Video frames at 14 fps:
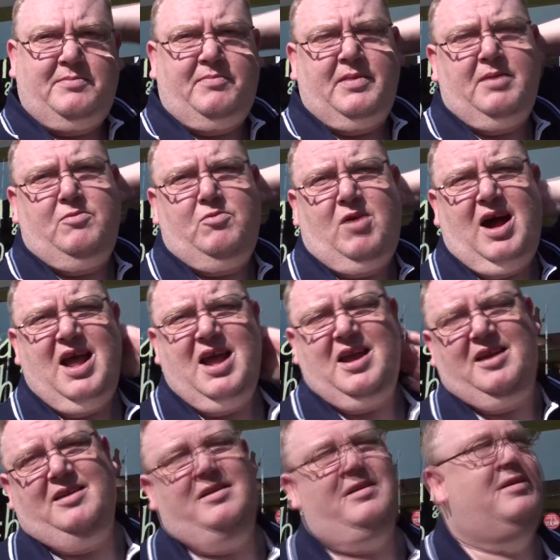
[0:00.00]
And he just, I,
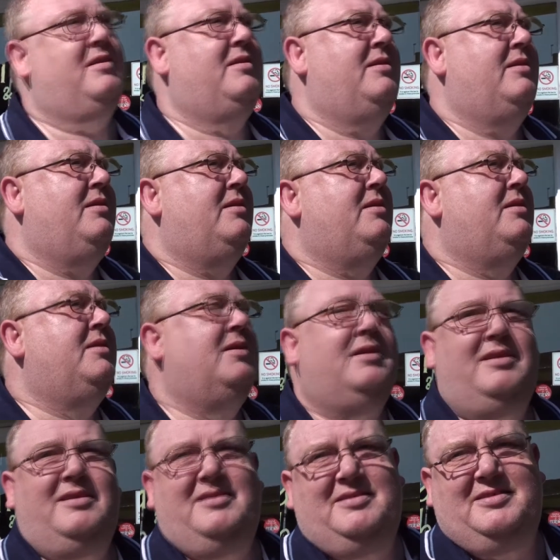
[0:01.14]
walked, I walked out, this was high,
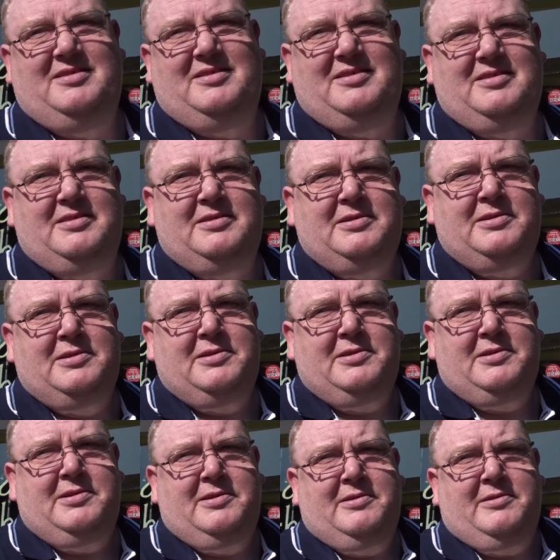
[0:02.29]
and I walked out the pub and I
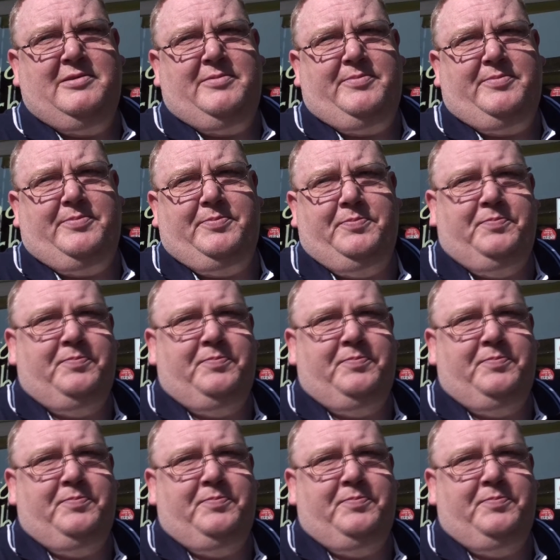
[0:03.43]
walked into a fist.